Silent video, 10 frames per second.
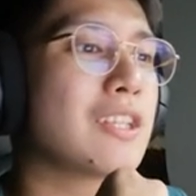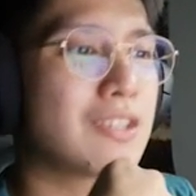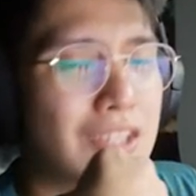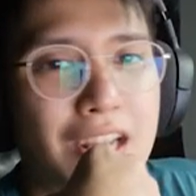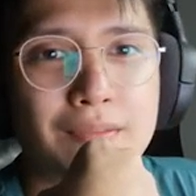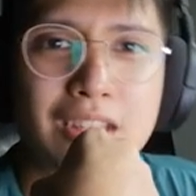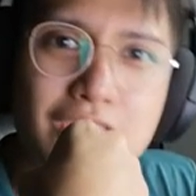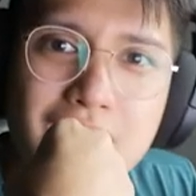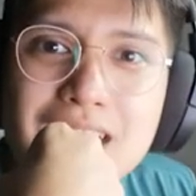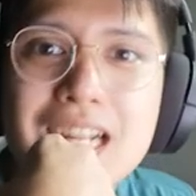Then they
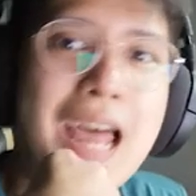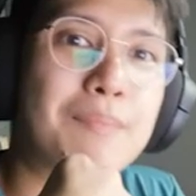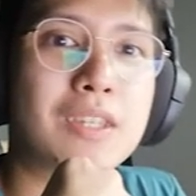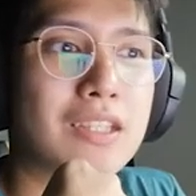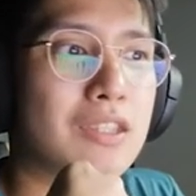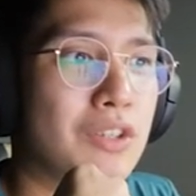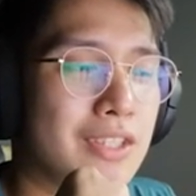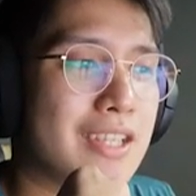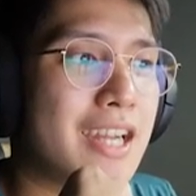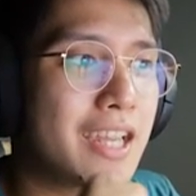just slapped it on
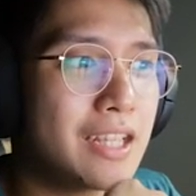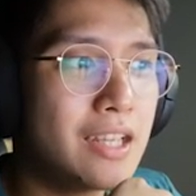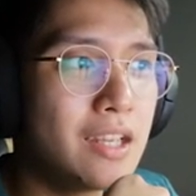the side